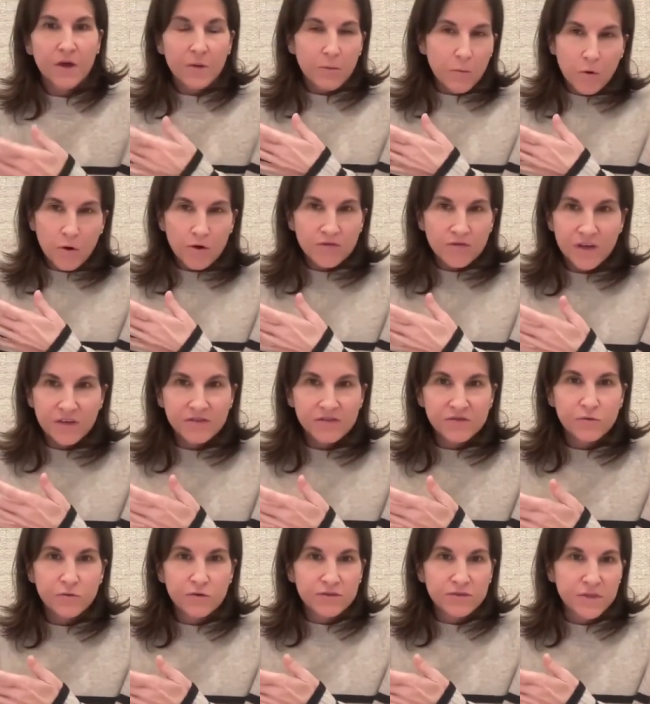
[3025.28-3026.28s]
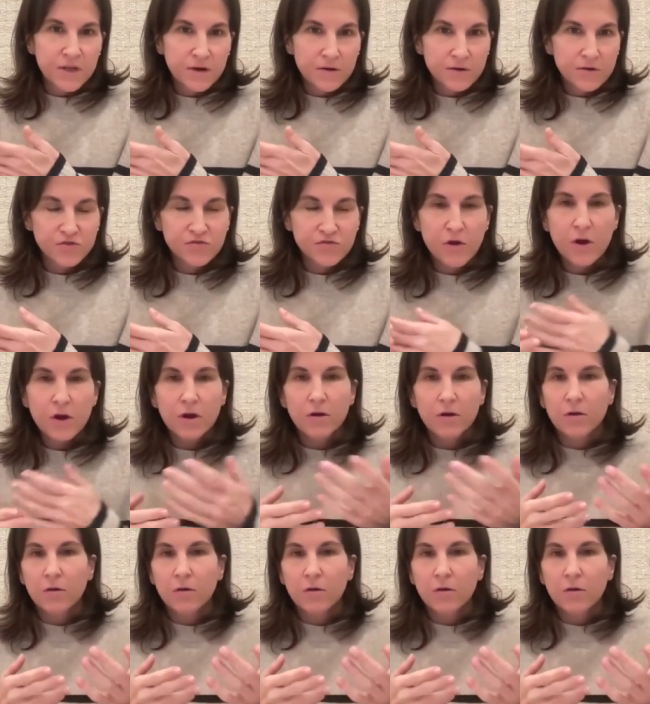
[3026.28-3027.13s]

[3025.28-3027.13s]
more test scores that are strong,